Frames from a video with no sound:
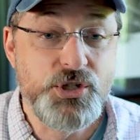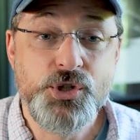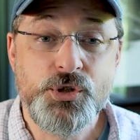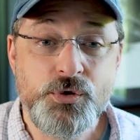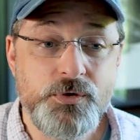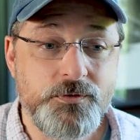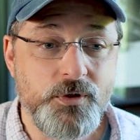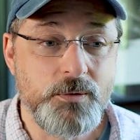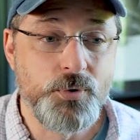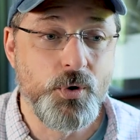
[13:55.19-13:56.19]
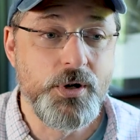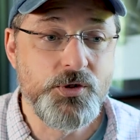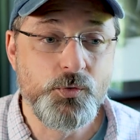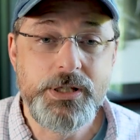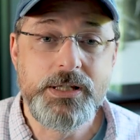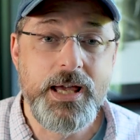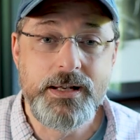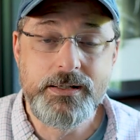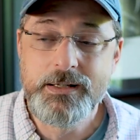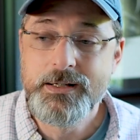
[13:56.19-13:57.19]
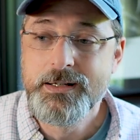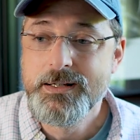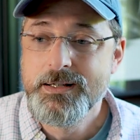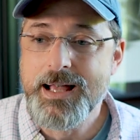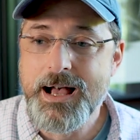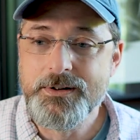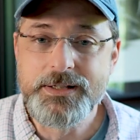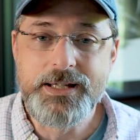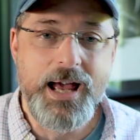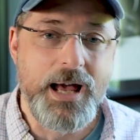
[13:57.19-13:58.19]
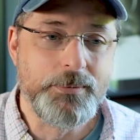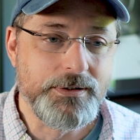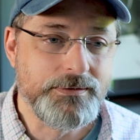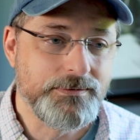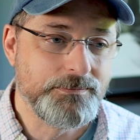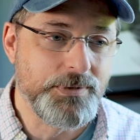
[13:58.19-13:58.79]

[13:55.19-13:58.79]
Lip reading: June for a boys' weekend out in a cabin.